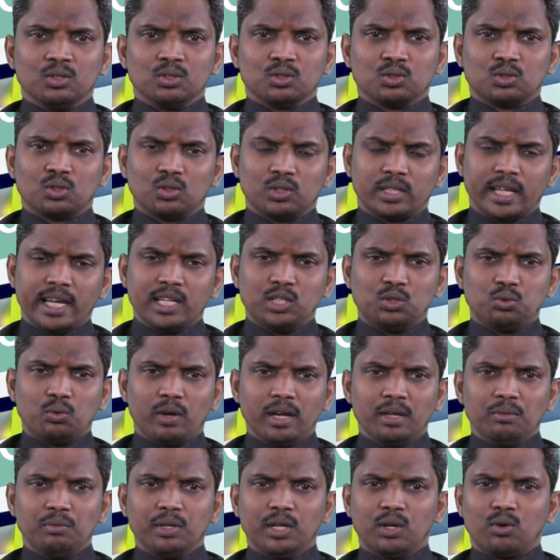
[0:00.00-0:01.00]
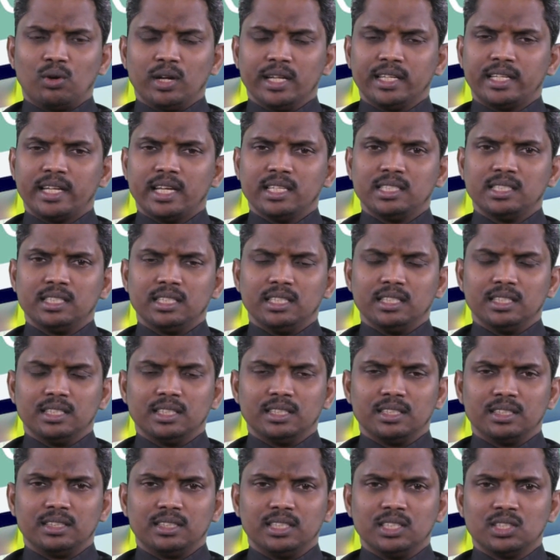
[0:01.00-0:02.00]
So that's why we call it as
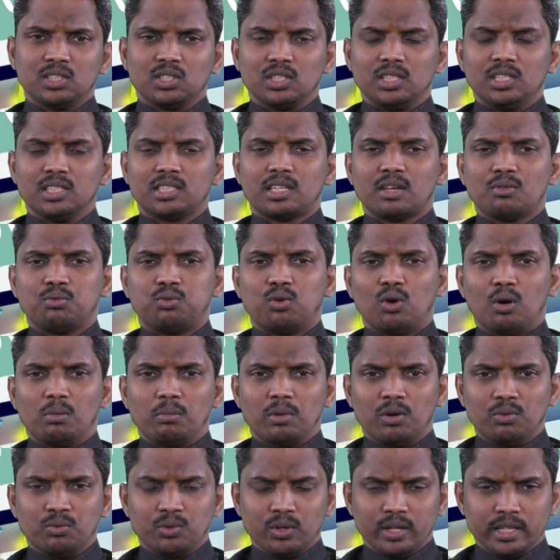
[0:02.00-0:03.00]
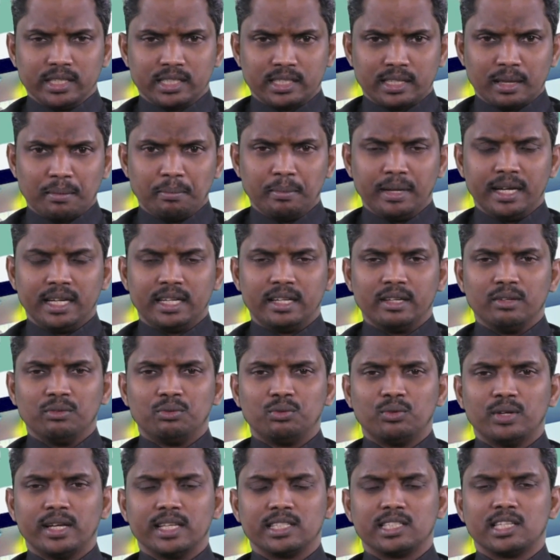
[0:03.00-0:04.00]
this is a form of
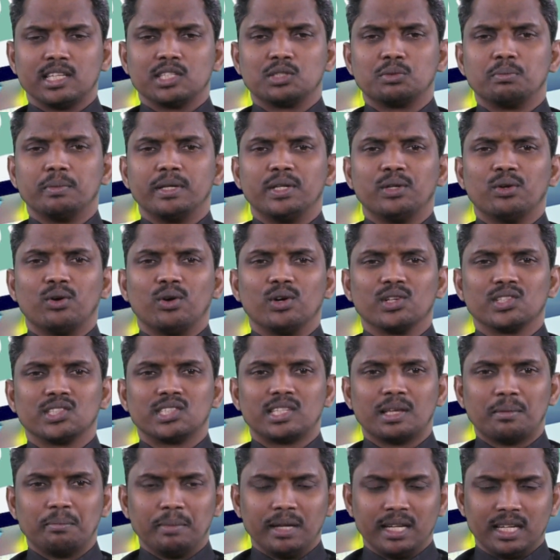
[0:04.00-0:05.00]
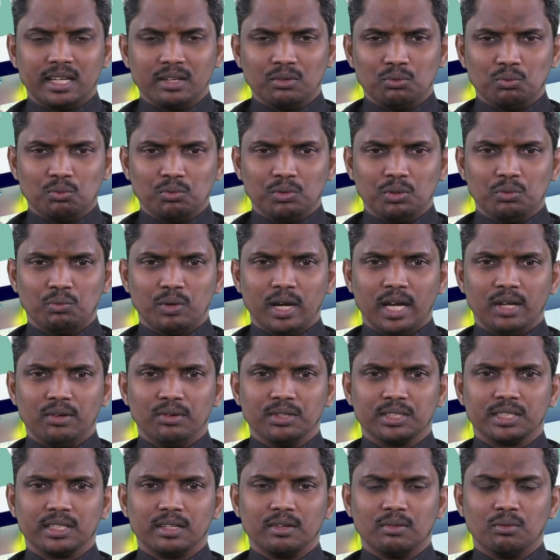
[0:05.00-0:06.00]
summative assessment or summative
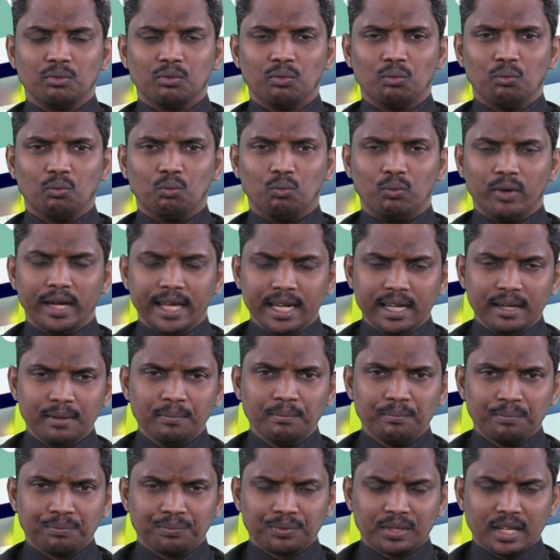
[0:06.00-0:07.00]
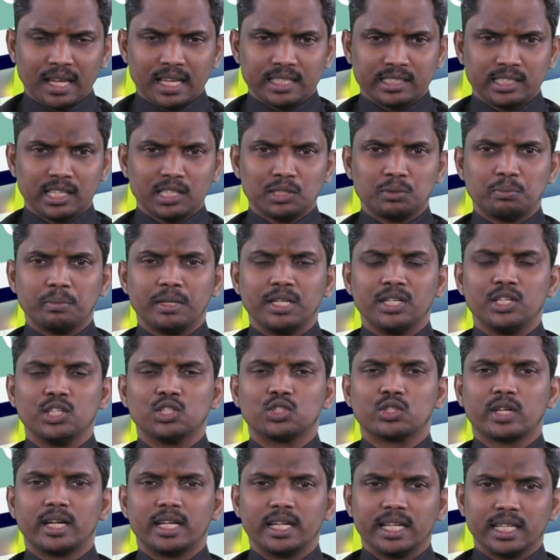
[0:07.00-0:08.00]
evaluation. When assessment
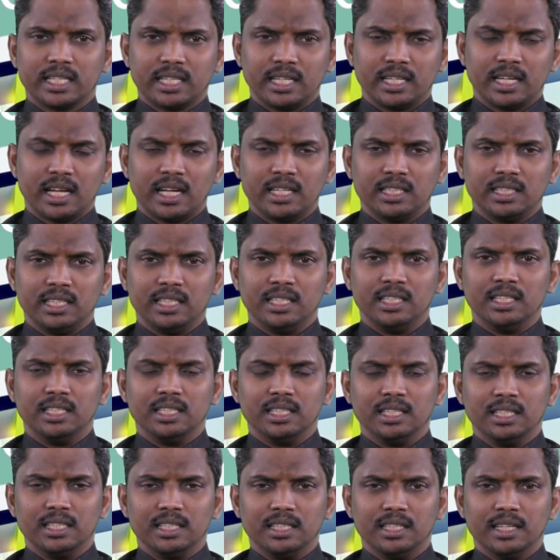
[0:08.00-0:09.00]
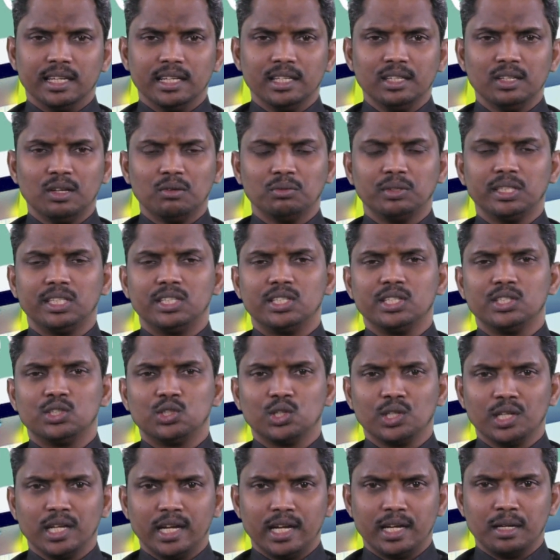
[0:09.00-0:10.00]
is conducted at the end of the
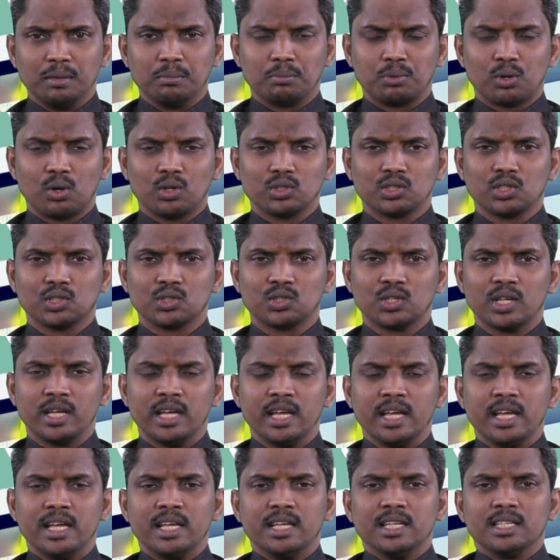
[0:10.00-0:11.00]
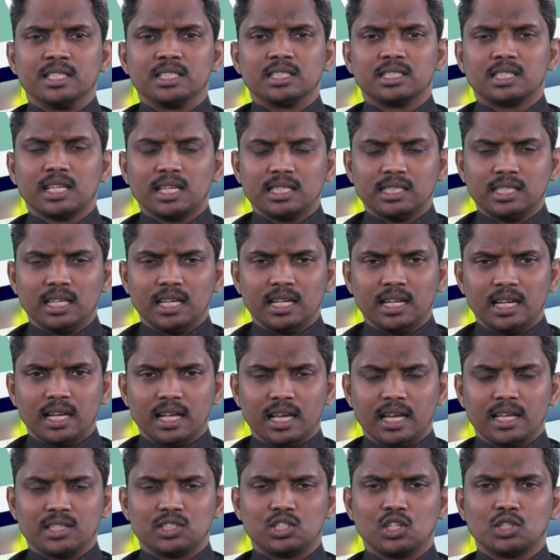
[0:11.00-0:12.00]
teaching learning process, such an
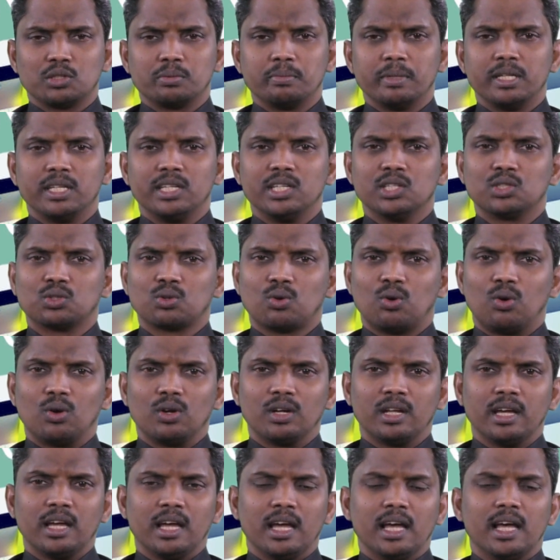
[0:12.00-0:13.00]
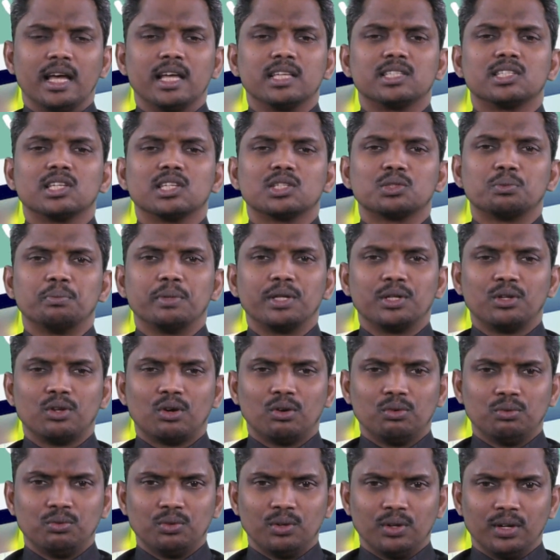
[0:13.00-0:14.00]
assessment is called assessment
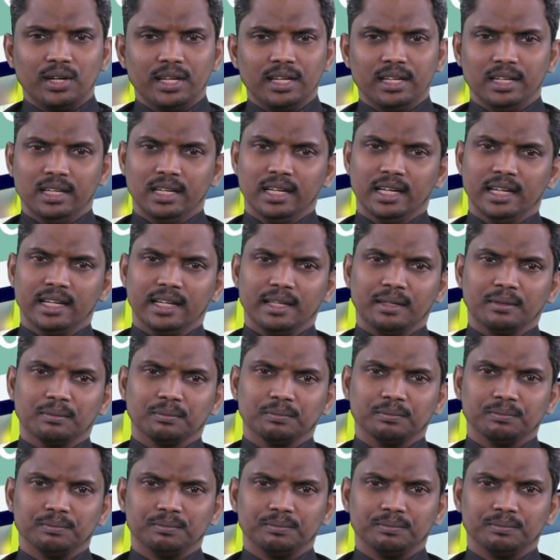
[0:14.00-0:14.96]
of learning.